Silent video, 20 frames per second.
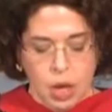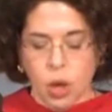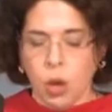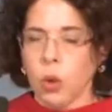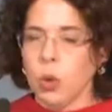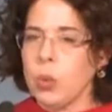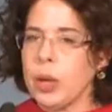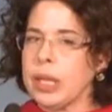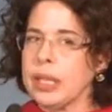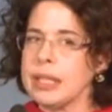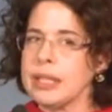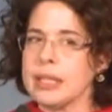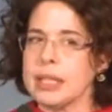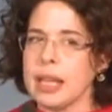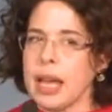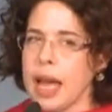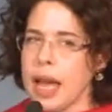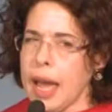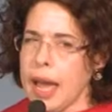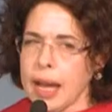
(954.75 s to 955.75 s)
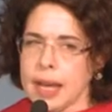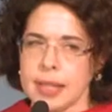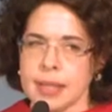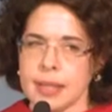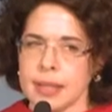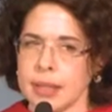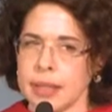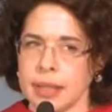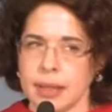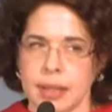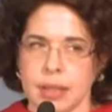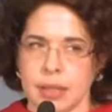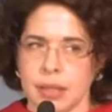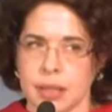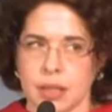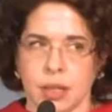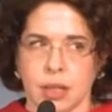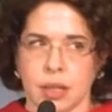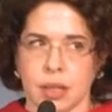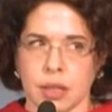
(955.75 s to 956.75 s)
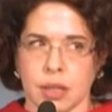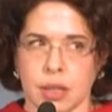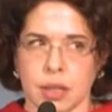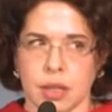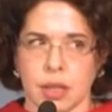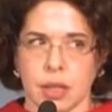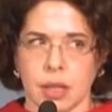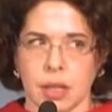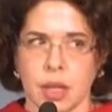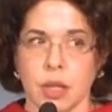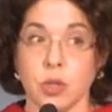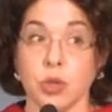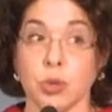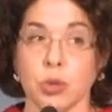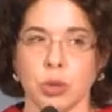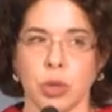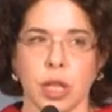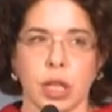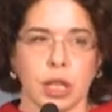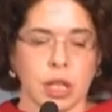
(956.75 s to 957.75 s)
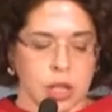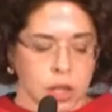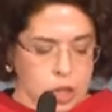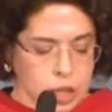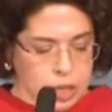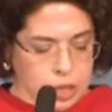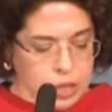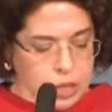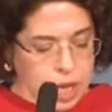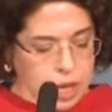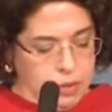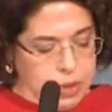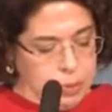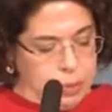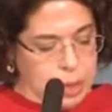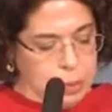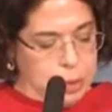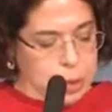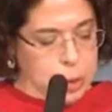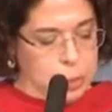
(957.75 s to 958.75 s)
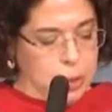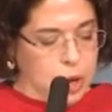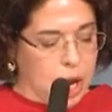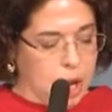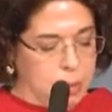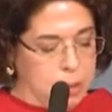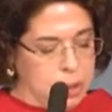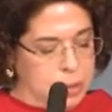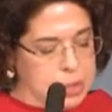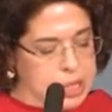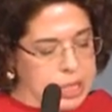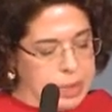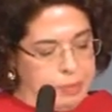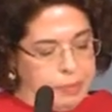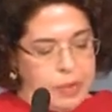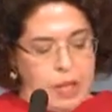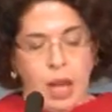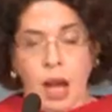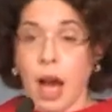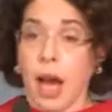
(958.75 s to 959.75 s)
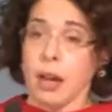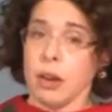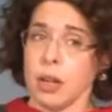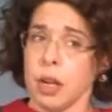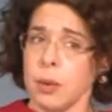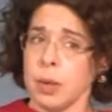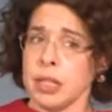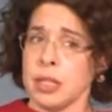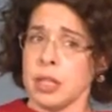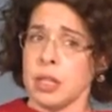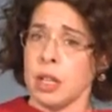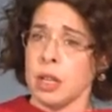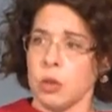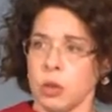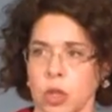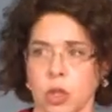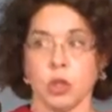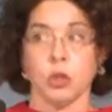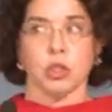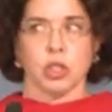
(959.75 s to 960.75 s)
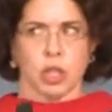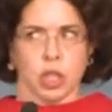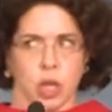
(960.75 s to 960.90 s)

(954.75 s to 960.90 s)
Will is an excellent listener. He's really good at solving people's problems. I don't know what to do. You should